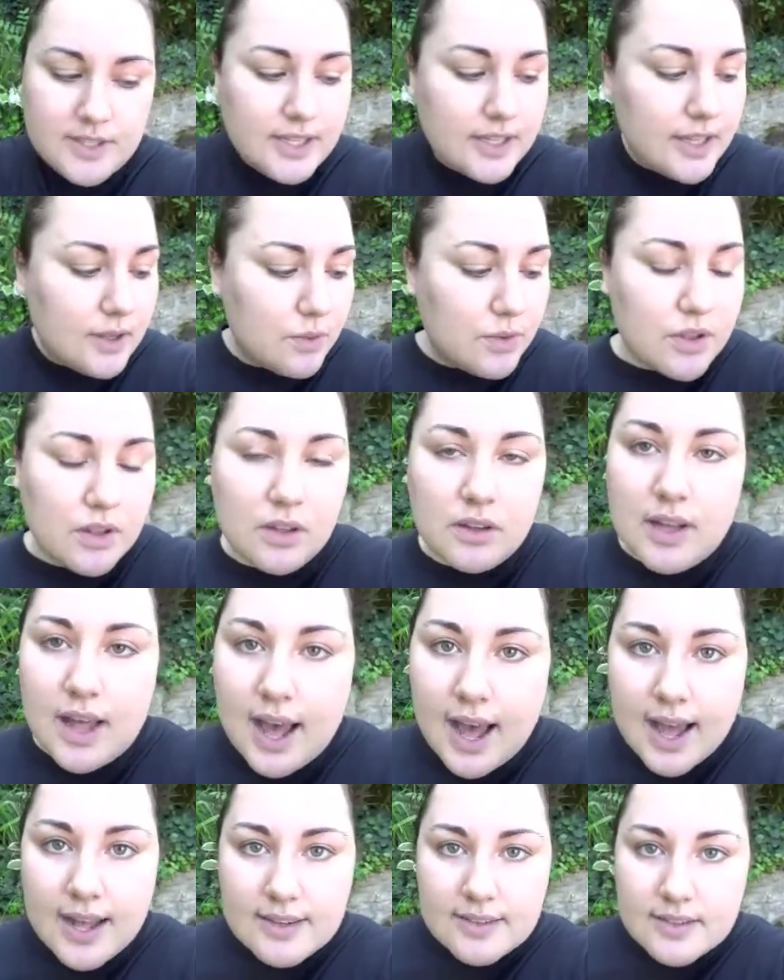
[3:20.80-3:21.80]
dealing with a
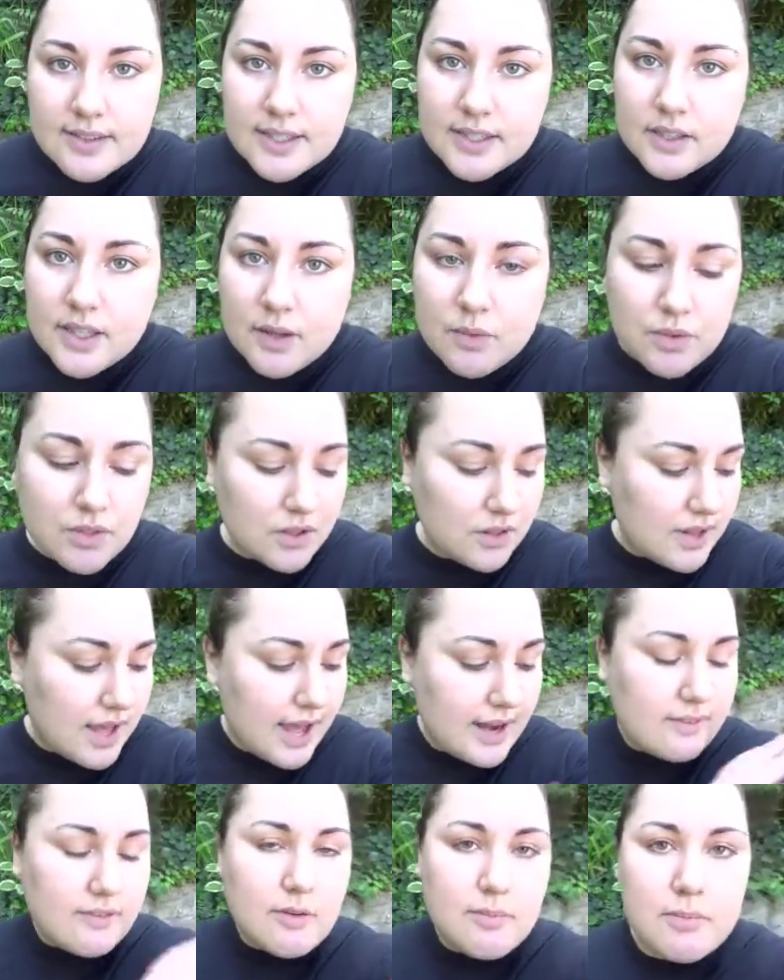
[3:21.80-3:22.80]
lot, dealing with a
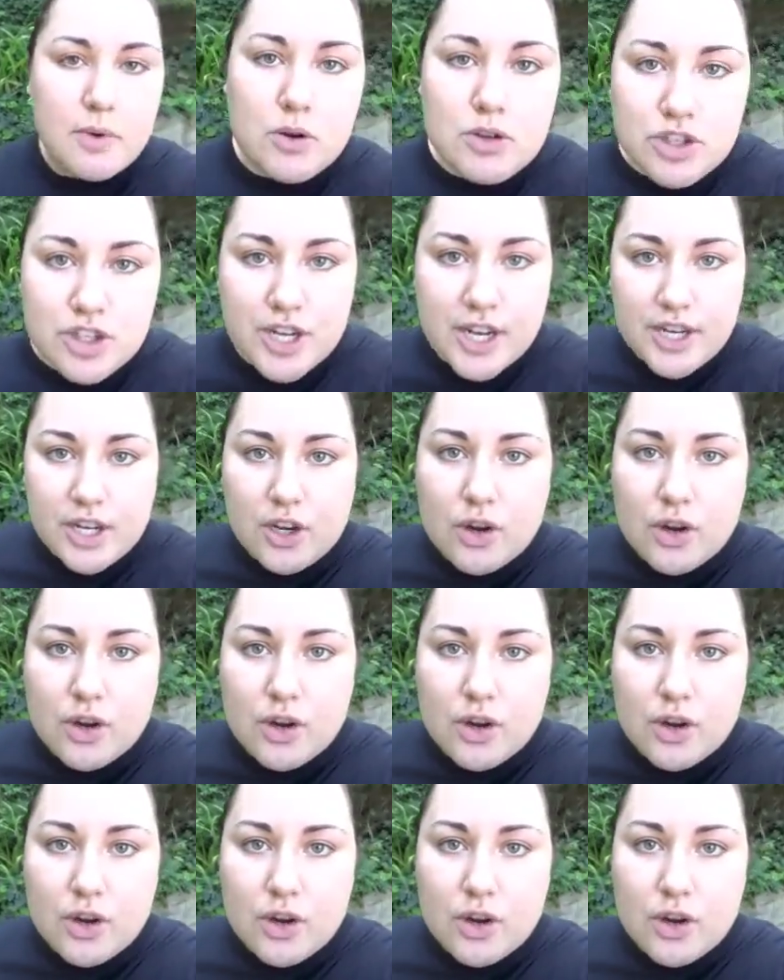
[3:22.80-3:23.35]
lot of emotion.